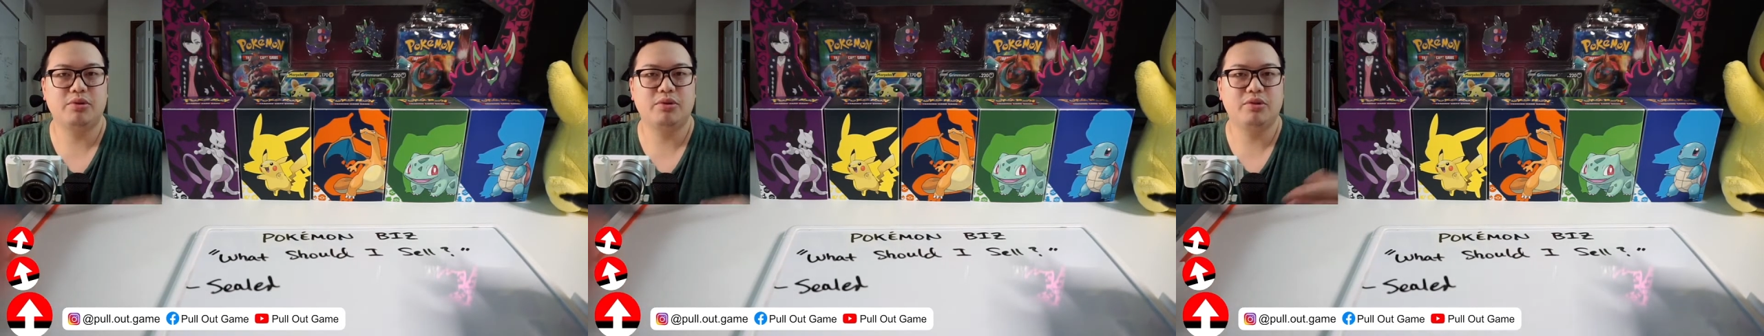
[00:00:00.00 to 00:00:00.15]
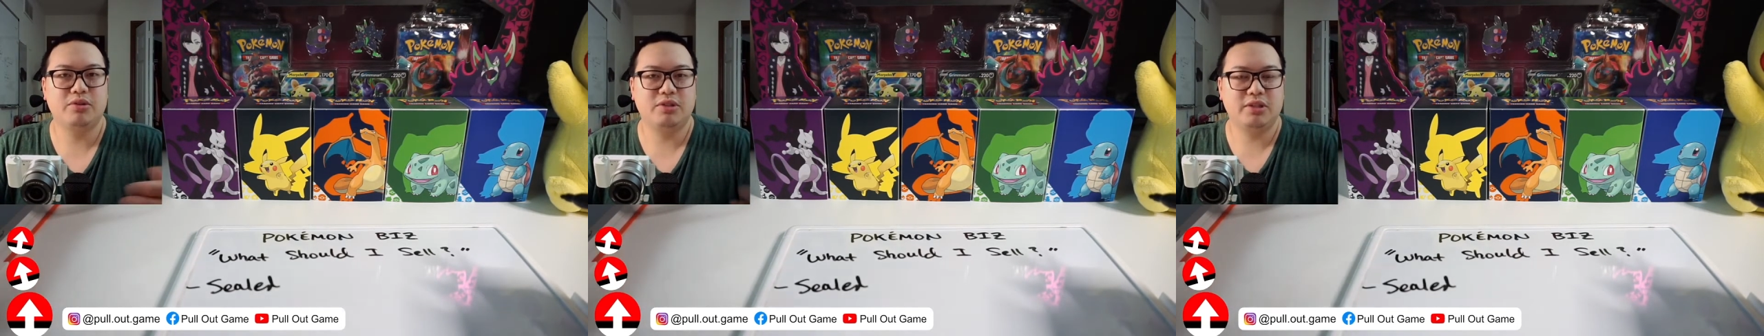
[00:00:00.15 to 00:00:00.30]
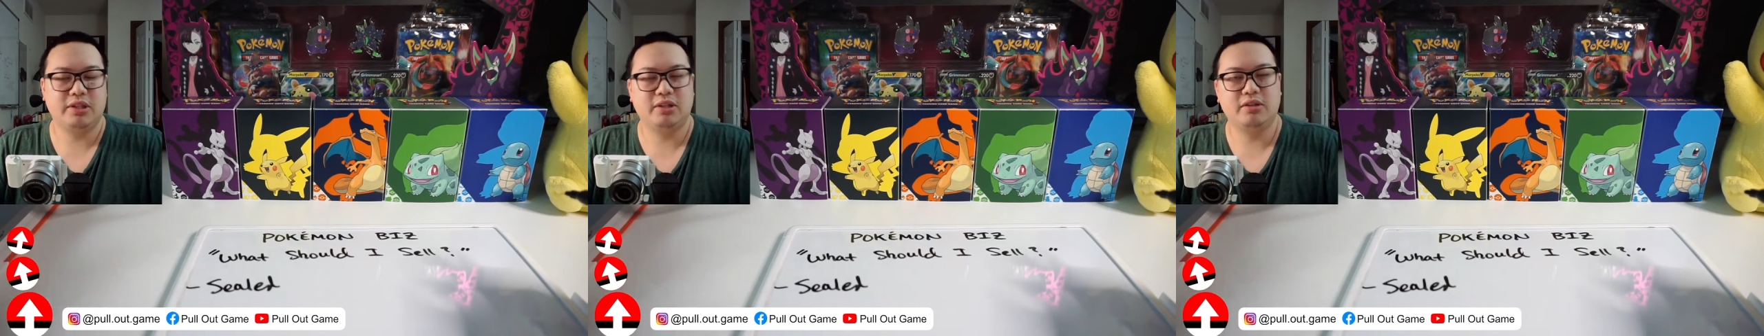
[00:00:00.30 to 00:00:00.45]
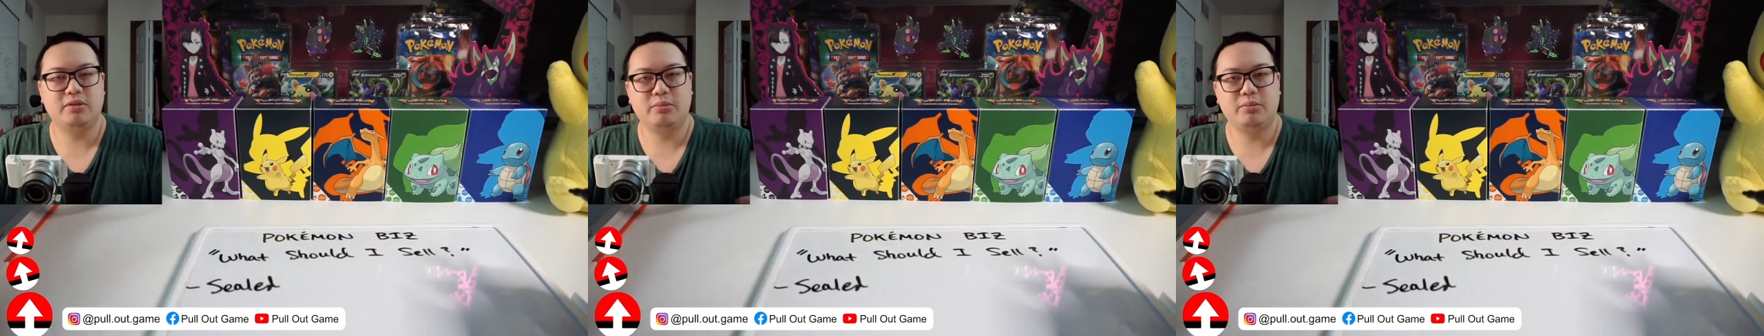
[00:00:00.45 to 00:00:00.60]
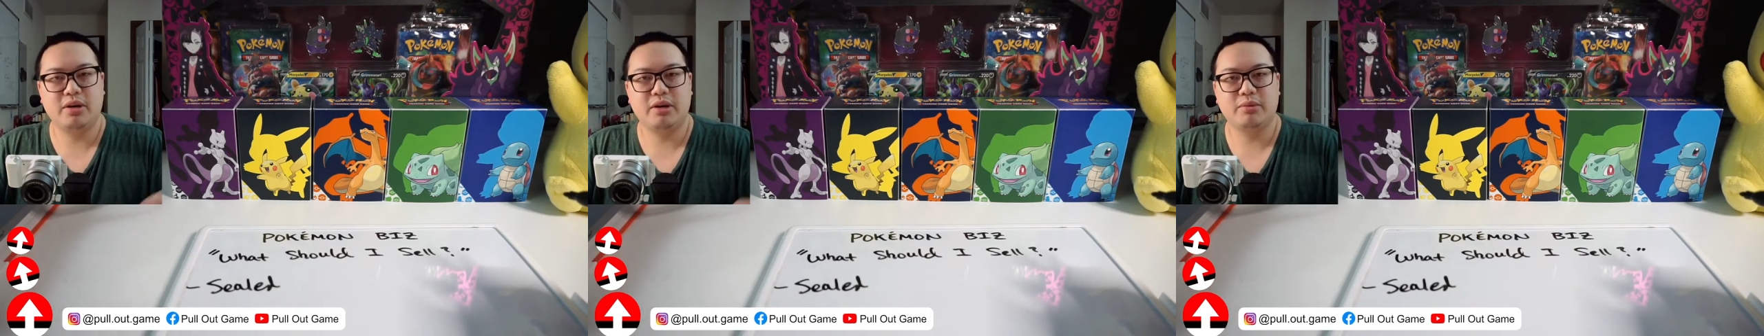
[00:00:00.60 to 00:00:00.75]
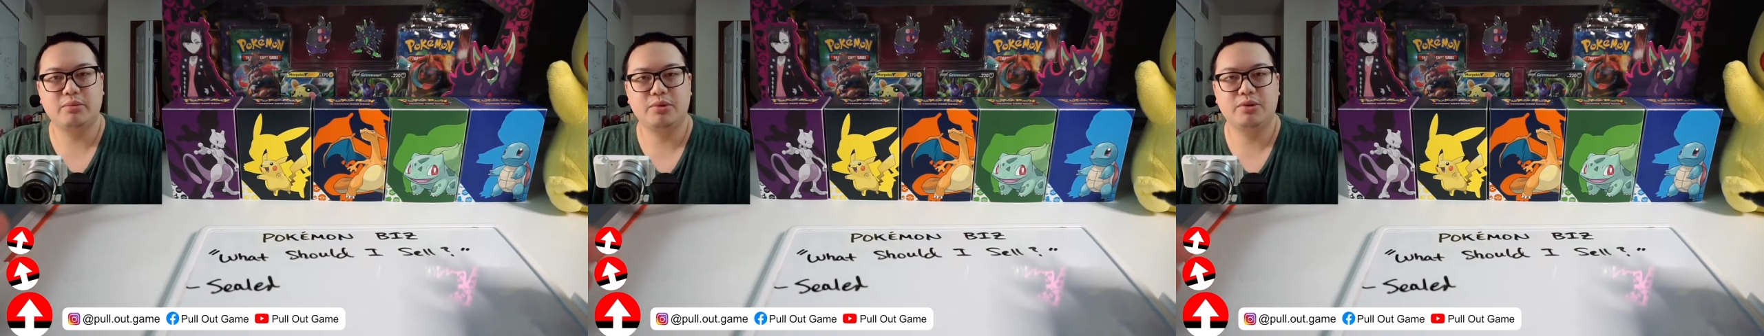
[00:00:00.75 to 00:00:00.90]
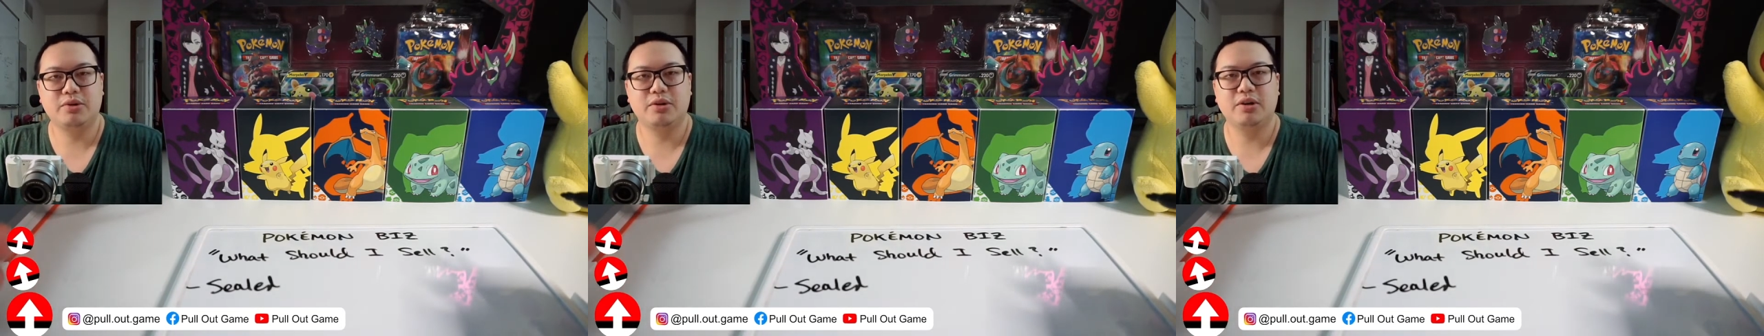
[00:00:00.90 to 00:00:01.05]
you sell and buy
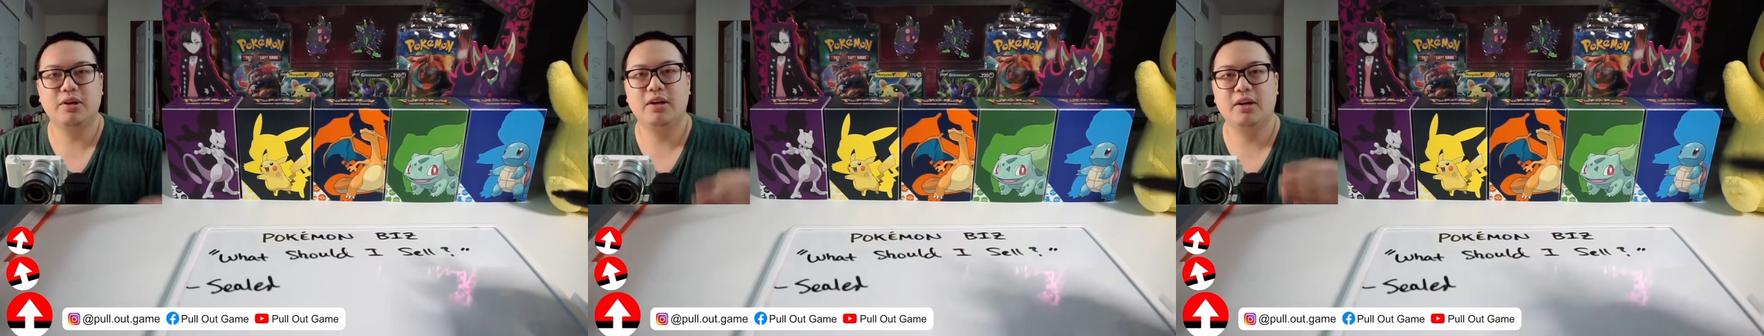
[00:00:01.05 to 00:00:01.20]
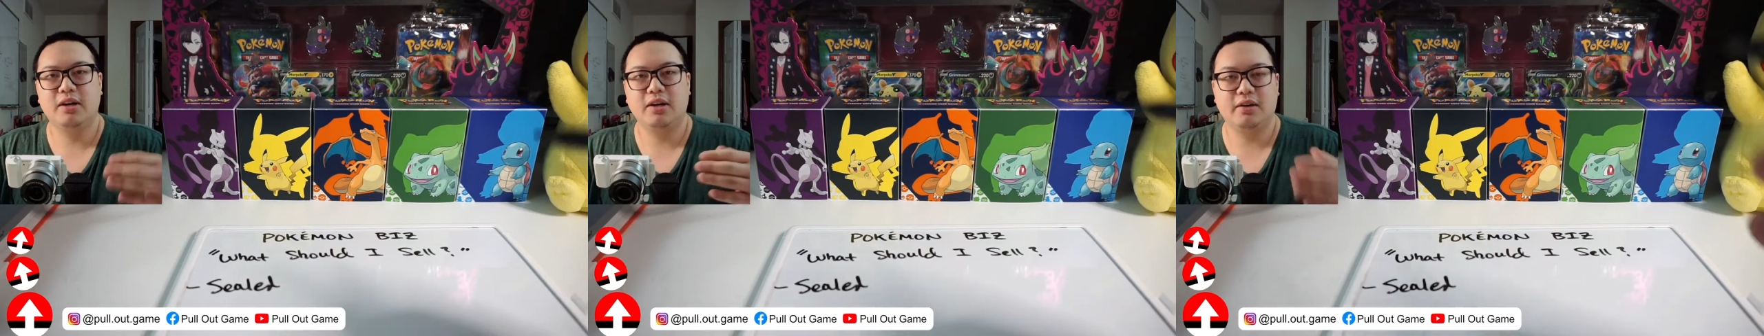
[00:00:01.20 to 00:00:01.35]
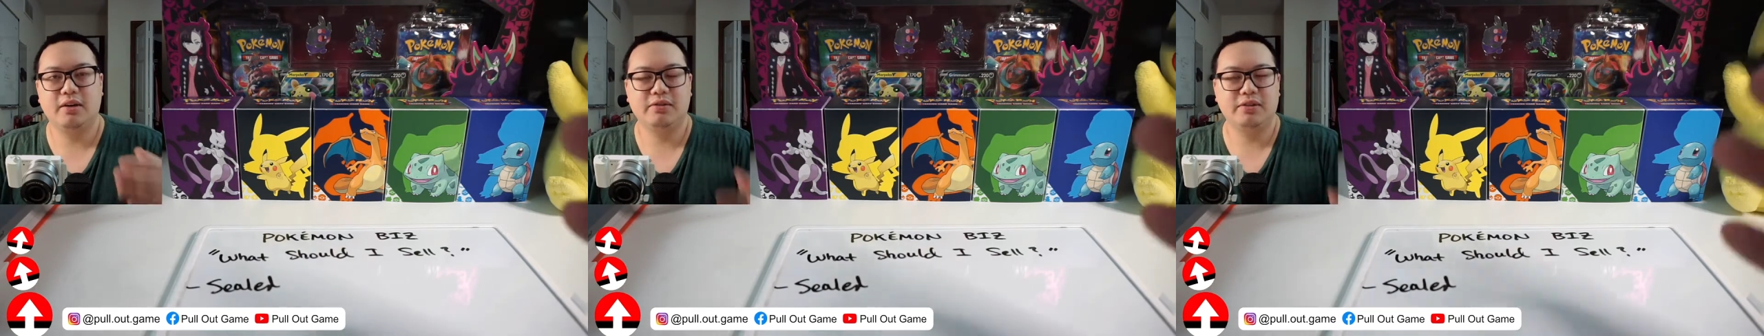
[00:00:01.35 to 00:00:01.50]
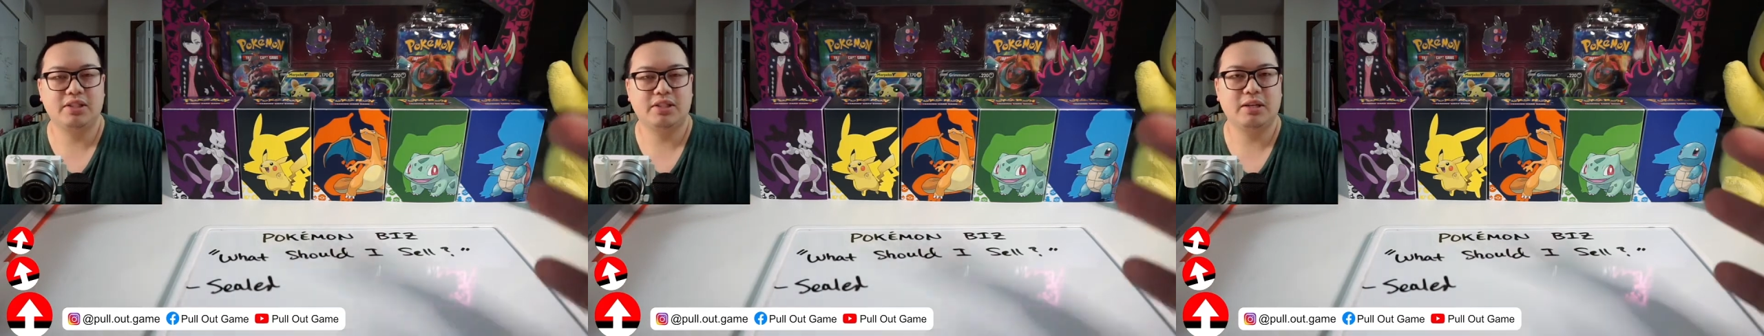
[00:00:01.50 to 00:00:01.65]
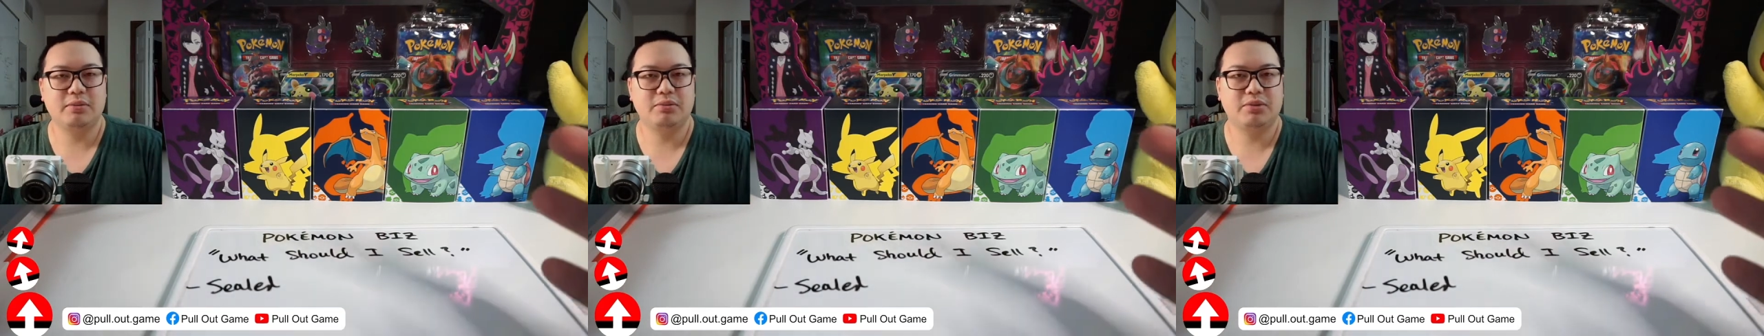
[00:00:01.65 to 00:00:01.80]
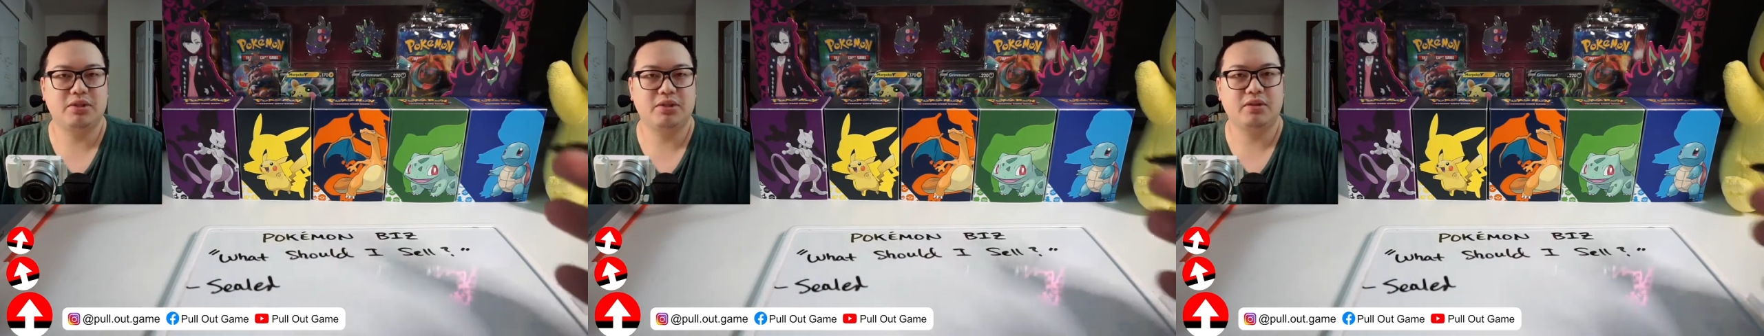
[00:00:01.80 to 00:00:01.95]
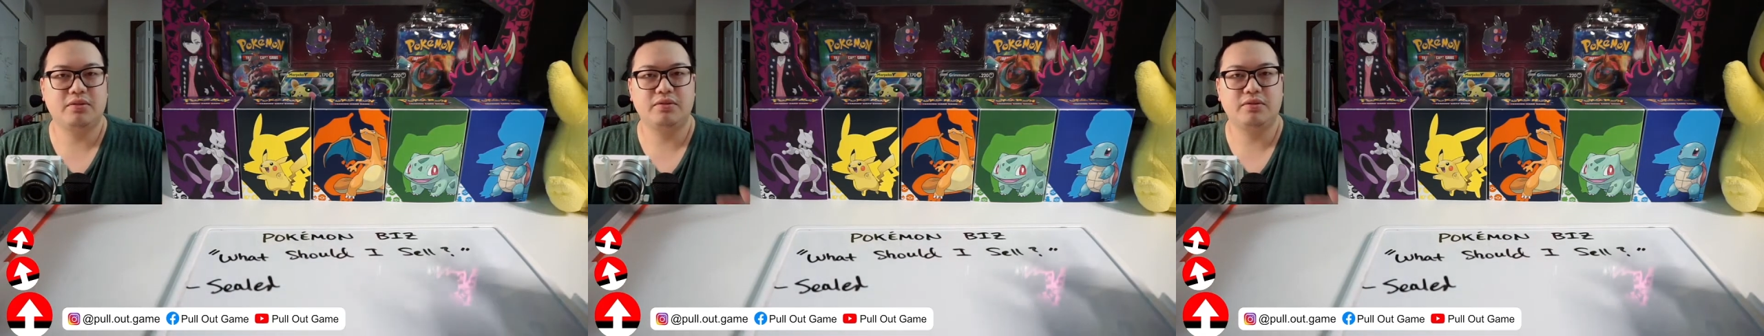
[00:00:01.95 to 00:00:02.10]
more of the same
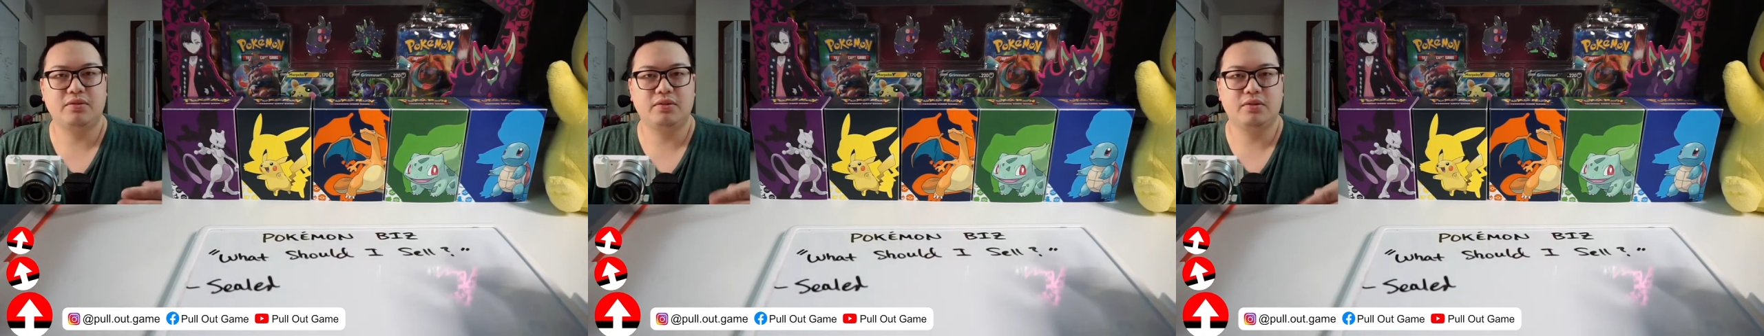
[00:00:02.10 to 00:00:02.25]
stuff.